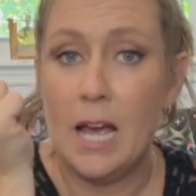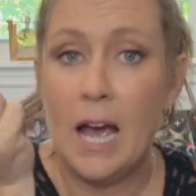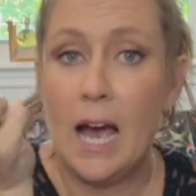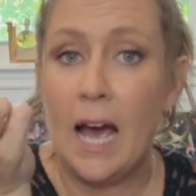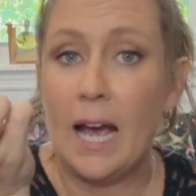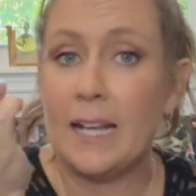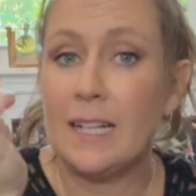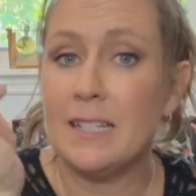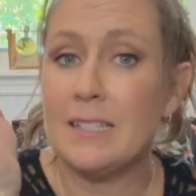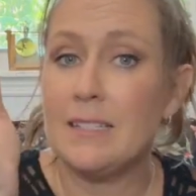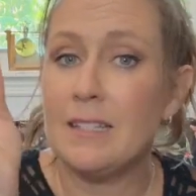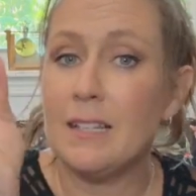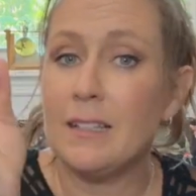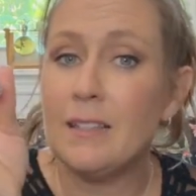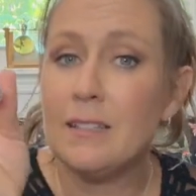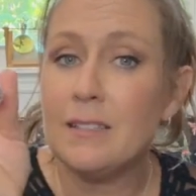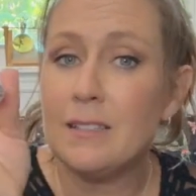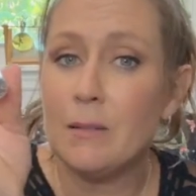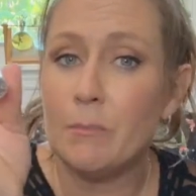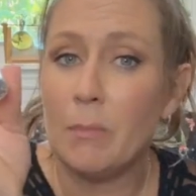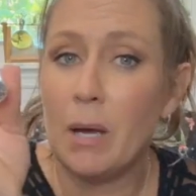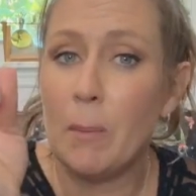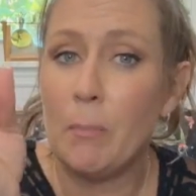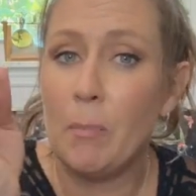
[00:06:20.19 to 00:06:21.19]
I can stick this
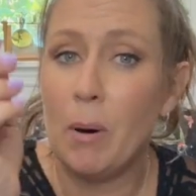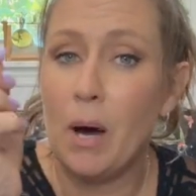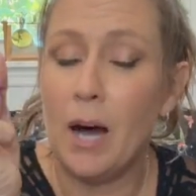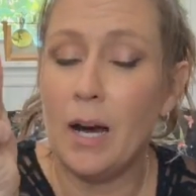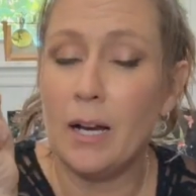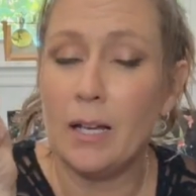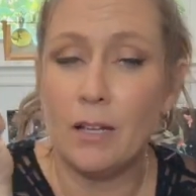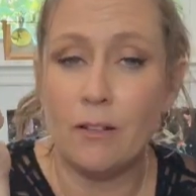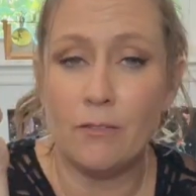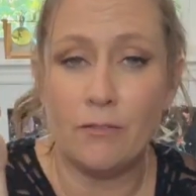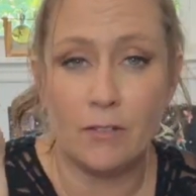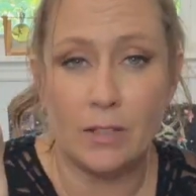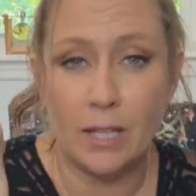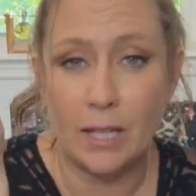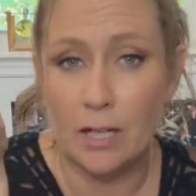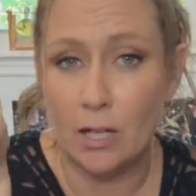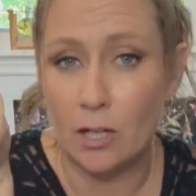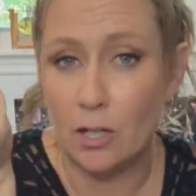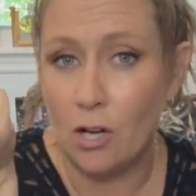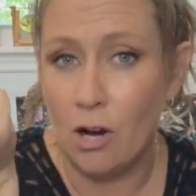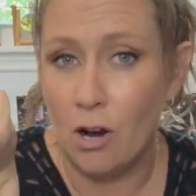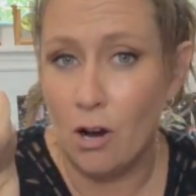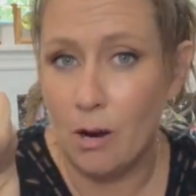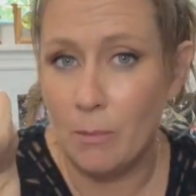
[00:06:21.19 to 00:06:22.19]
in my pocket for like a
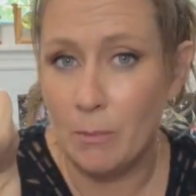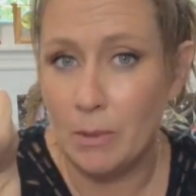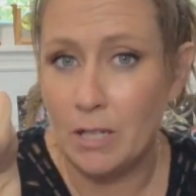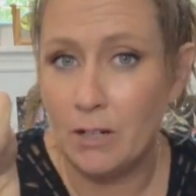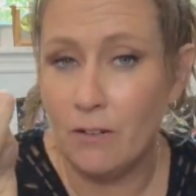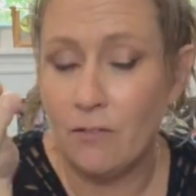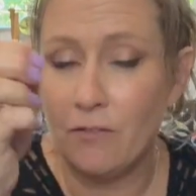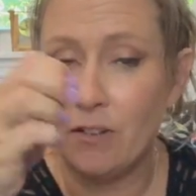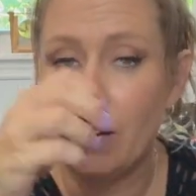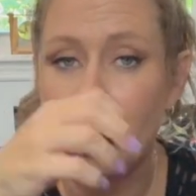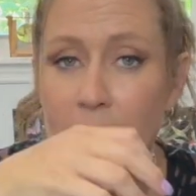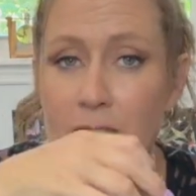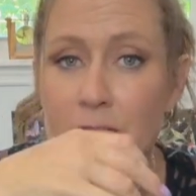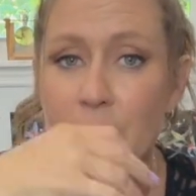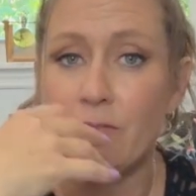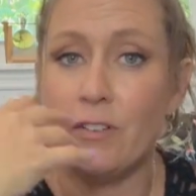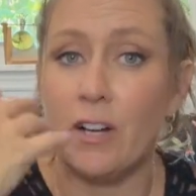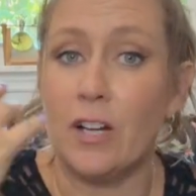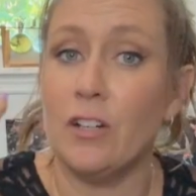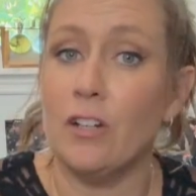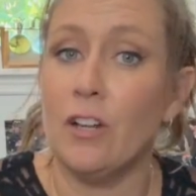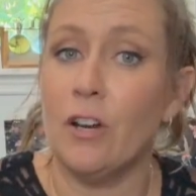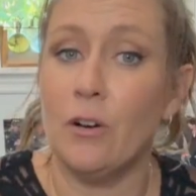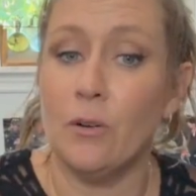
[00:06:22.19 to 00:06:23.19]
calming effect if I
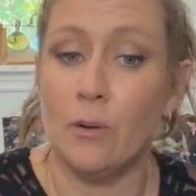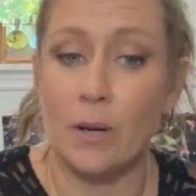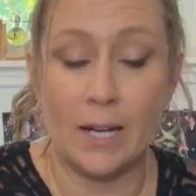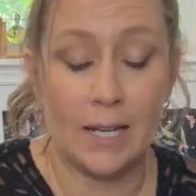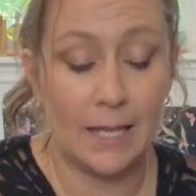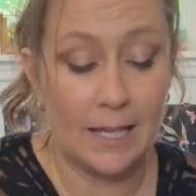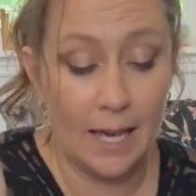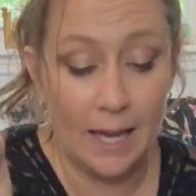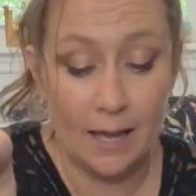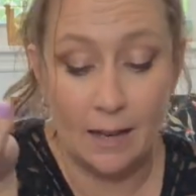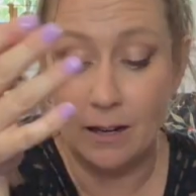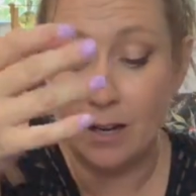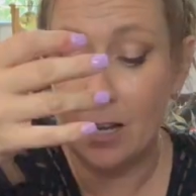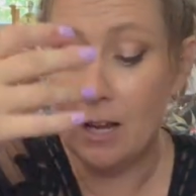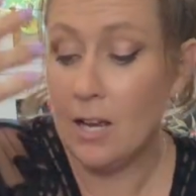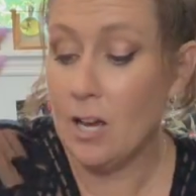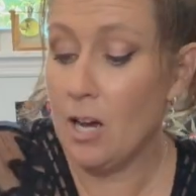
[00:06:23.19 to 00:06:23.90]
know, again,